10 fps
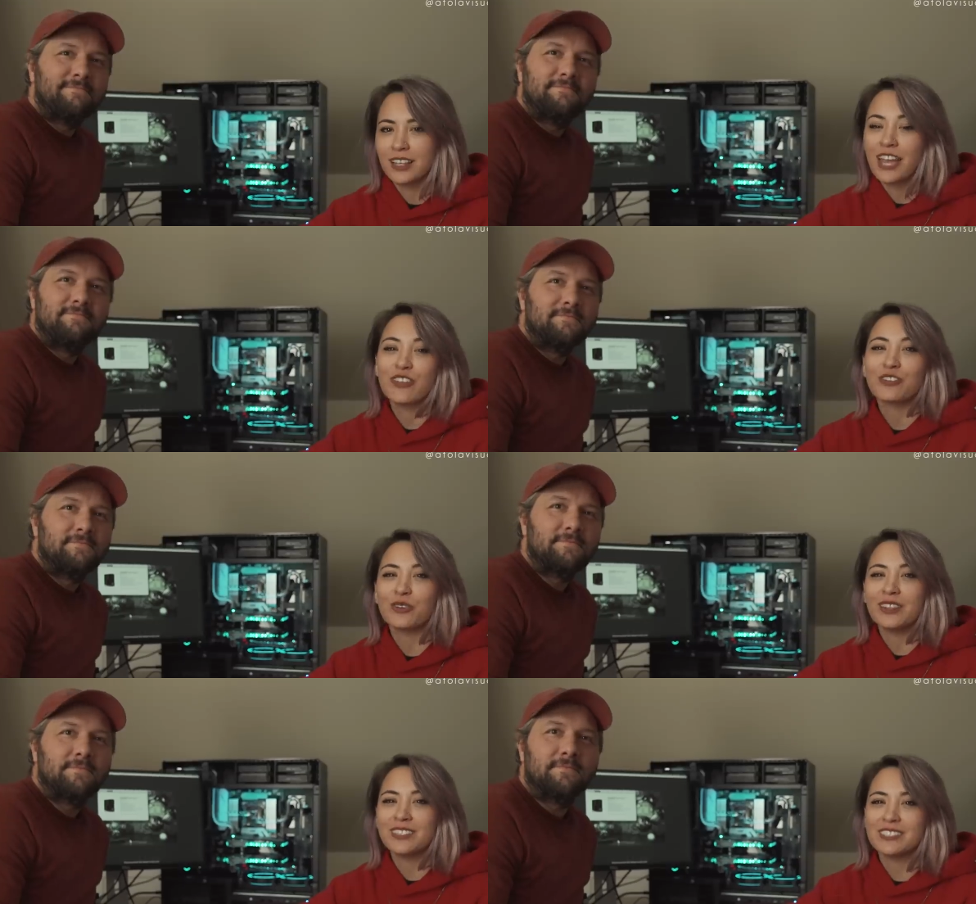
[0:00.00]
Speaker 1: Hey
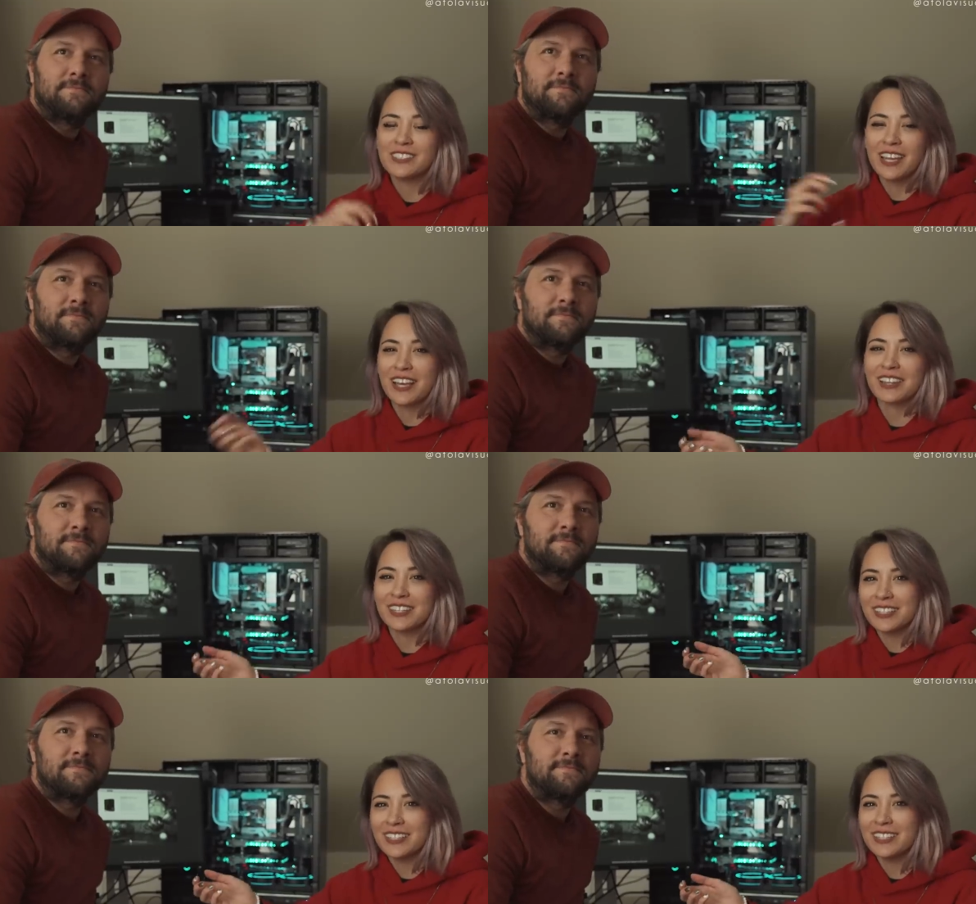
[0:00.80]
everyone, this is
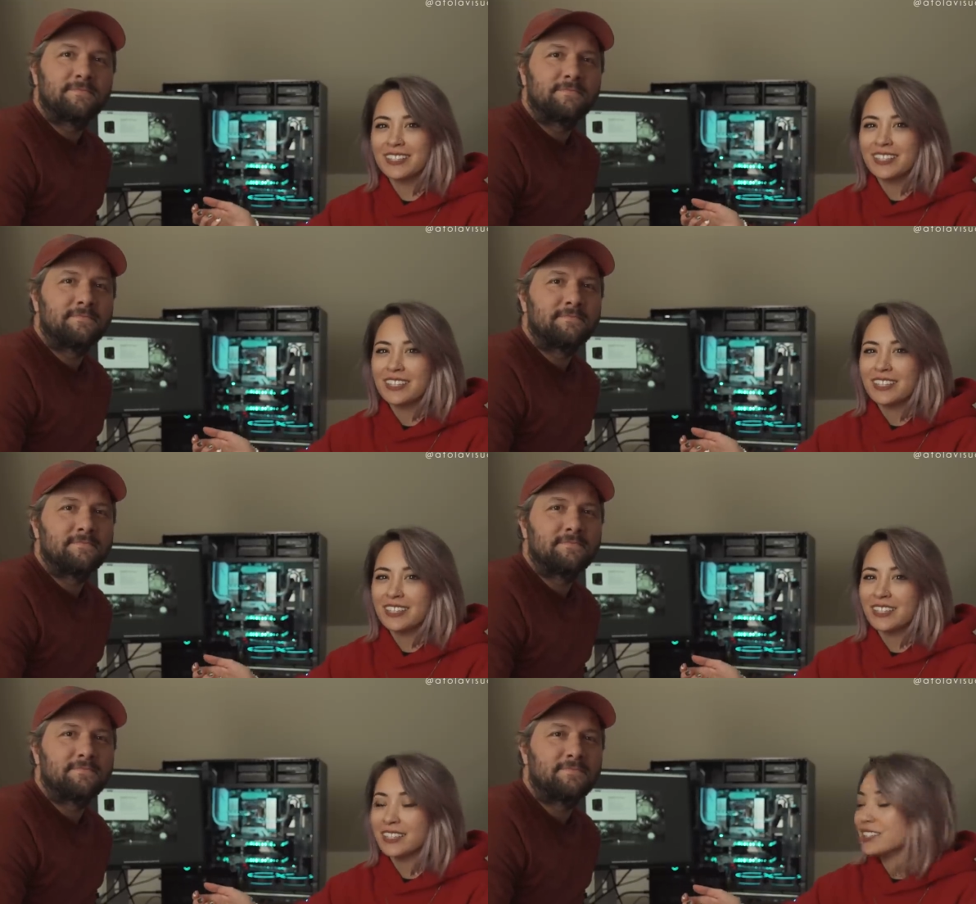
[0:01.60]
Anthony.
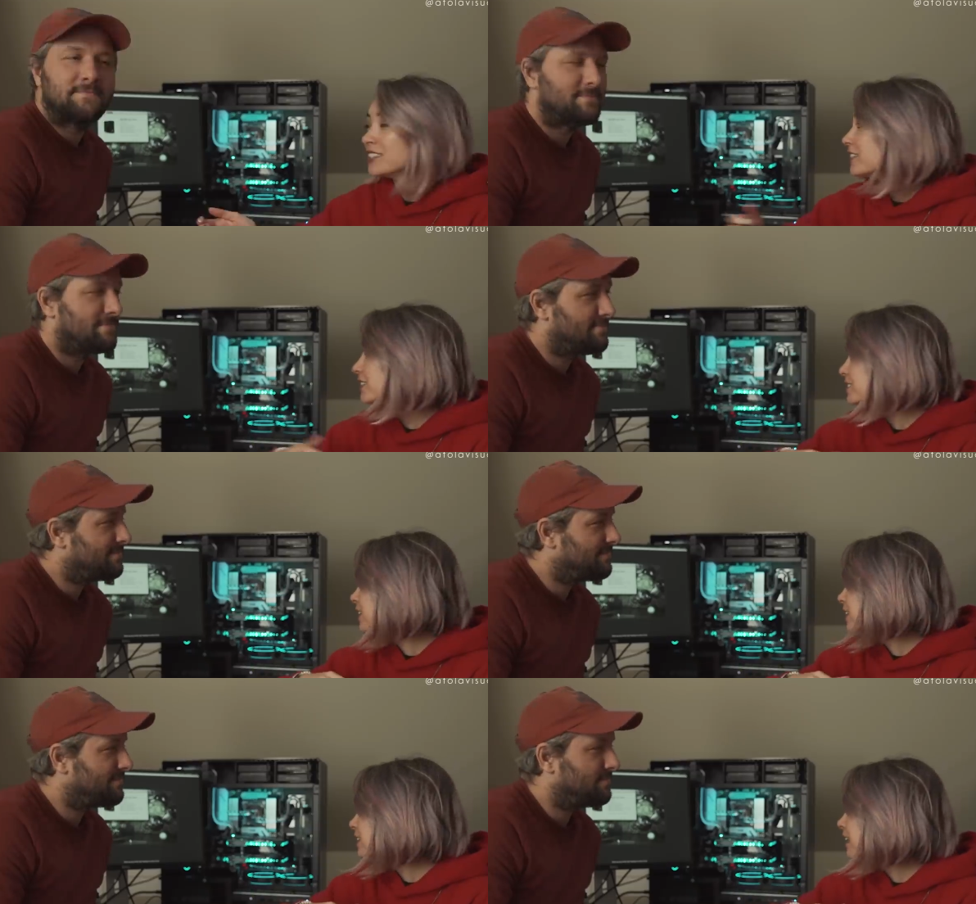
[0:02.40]
He
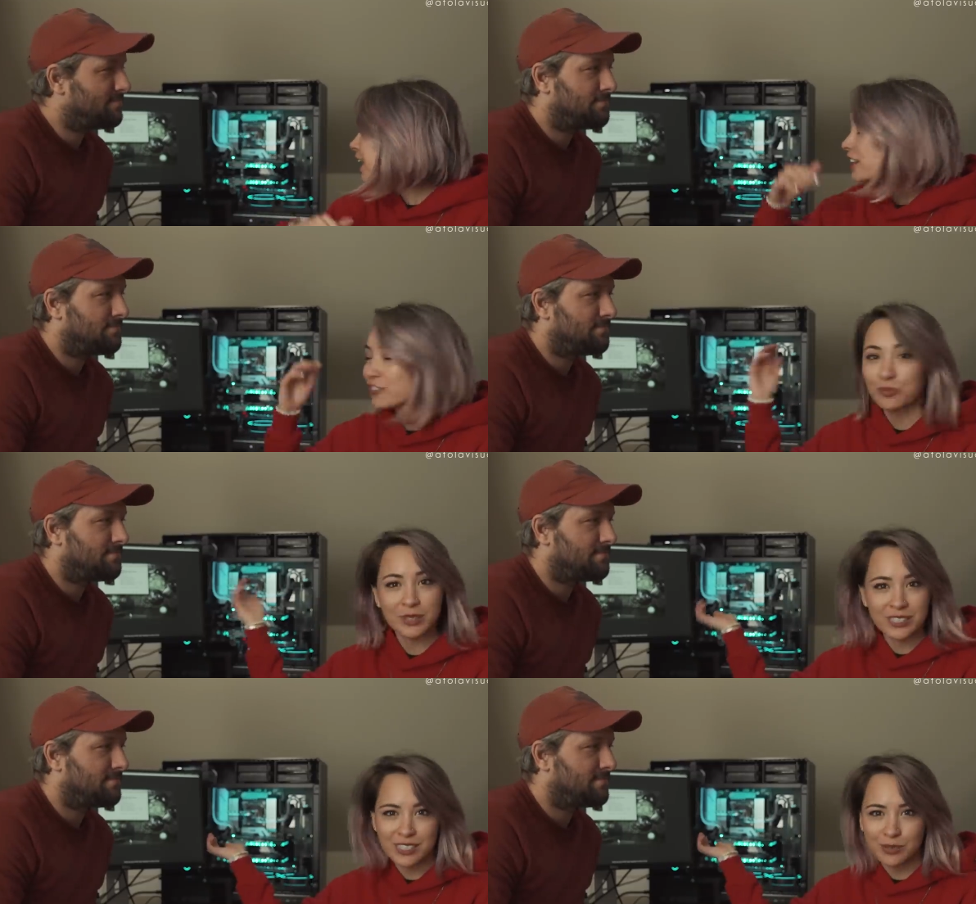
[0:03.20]
does a lot of
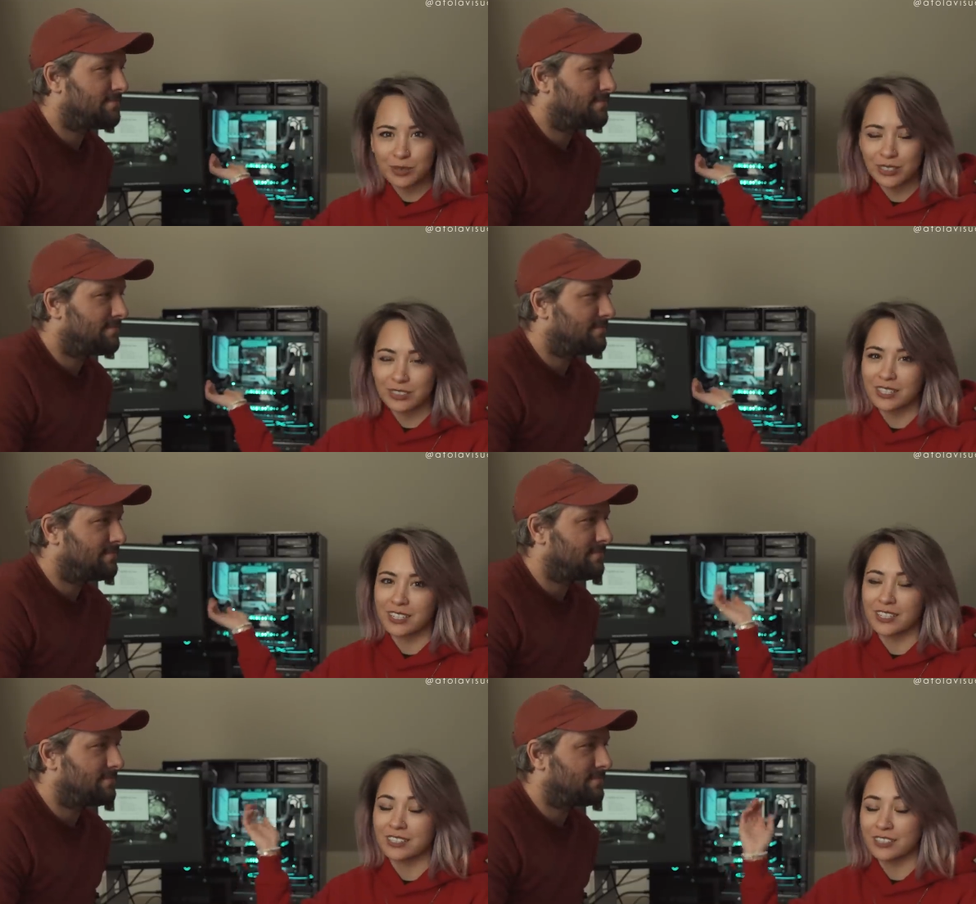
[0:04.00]
PC builds
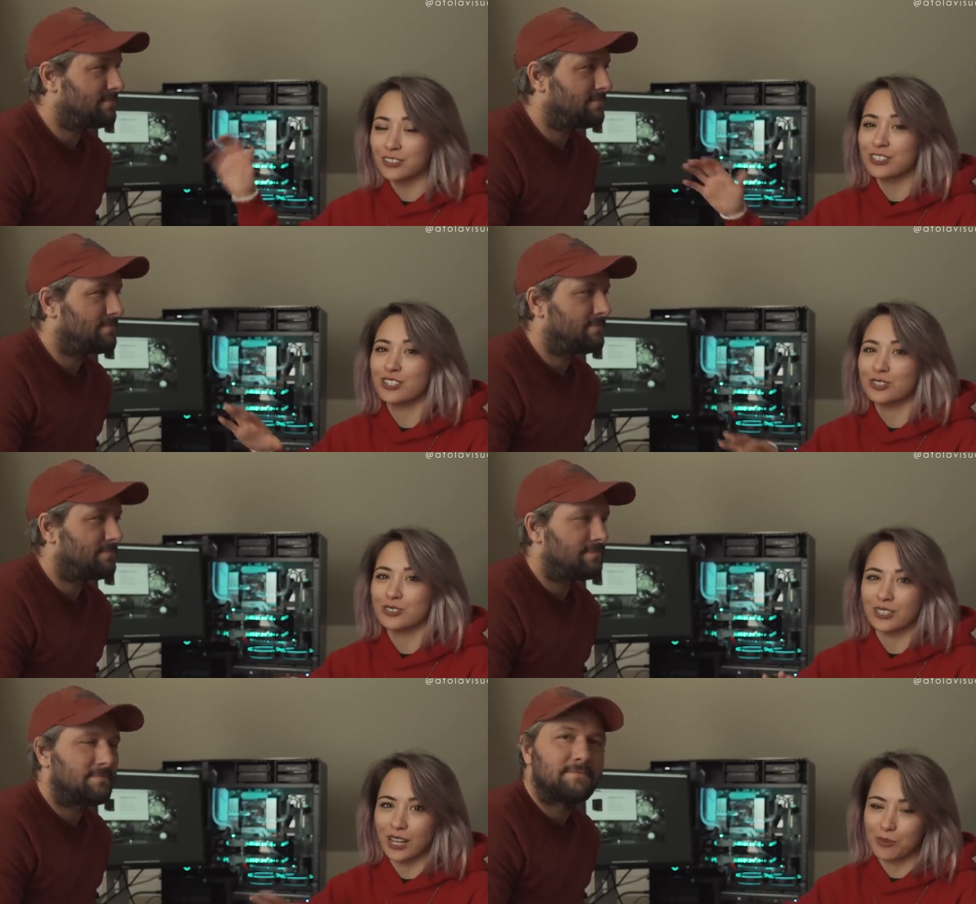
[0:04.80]
and he clearly
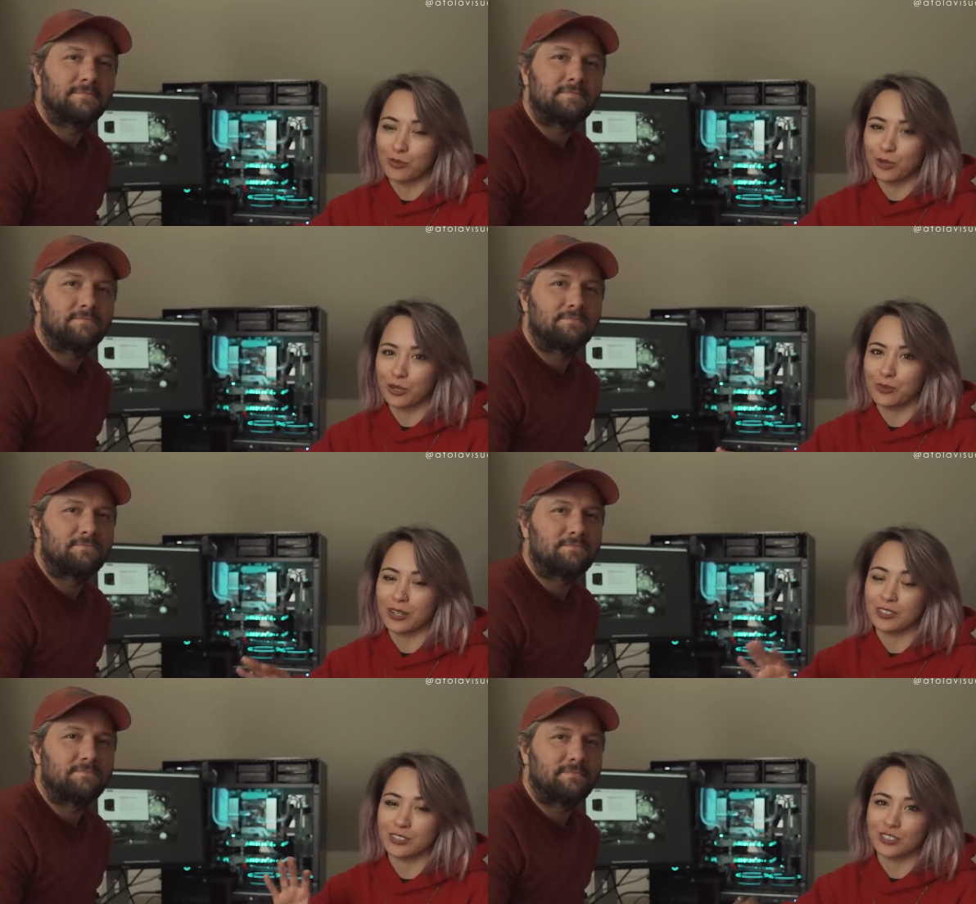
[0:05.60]
knows a lot more
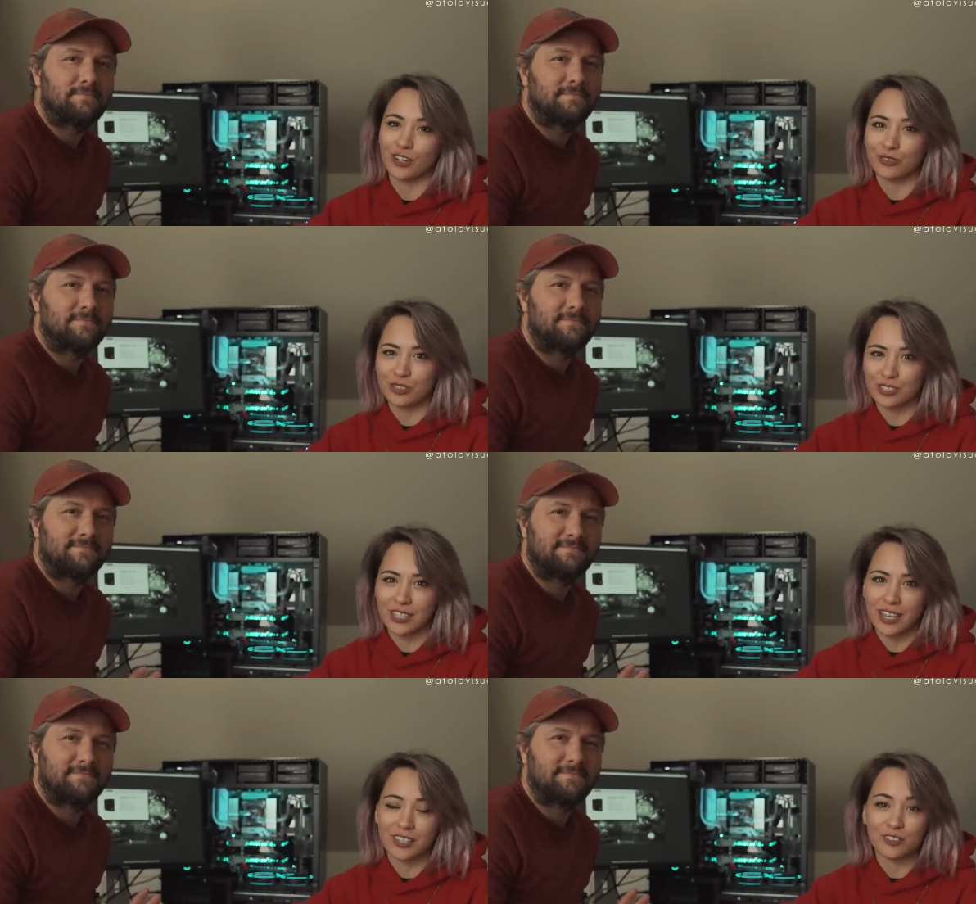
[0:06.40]
about the software
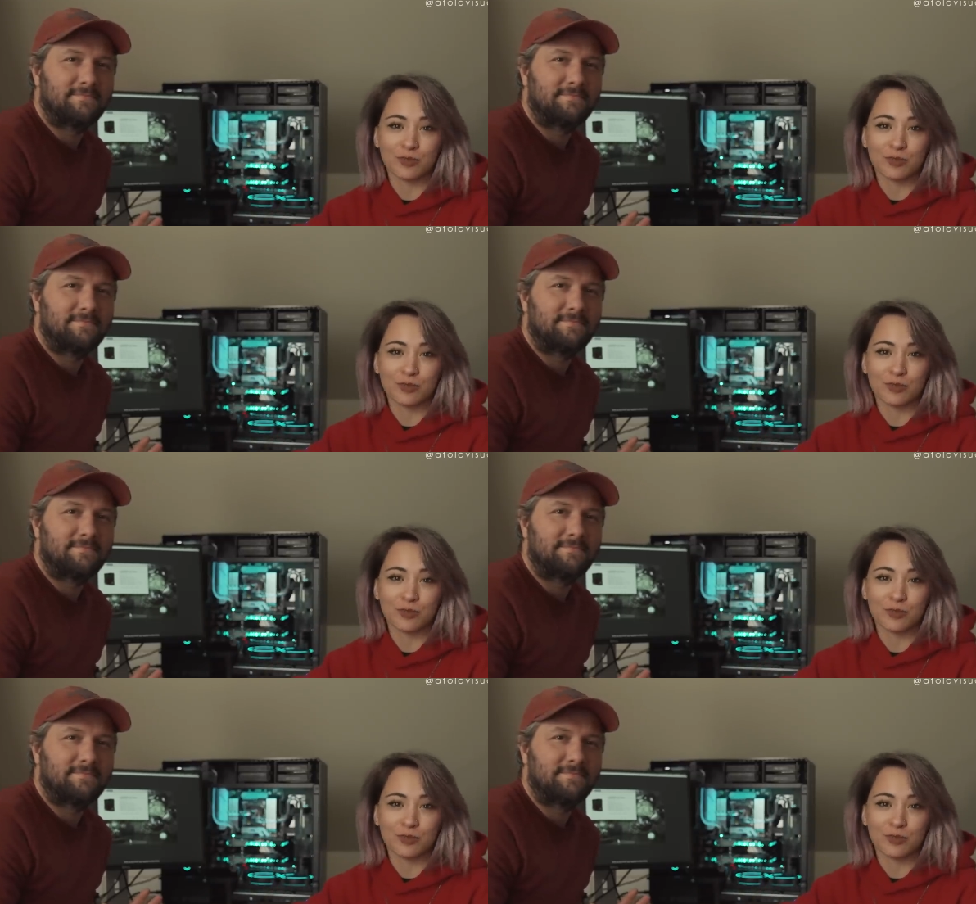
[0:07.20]
side of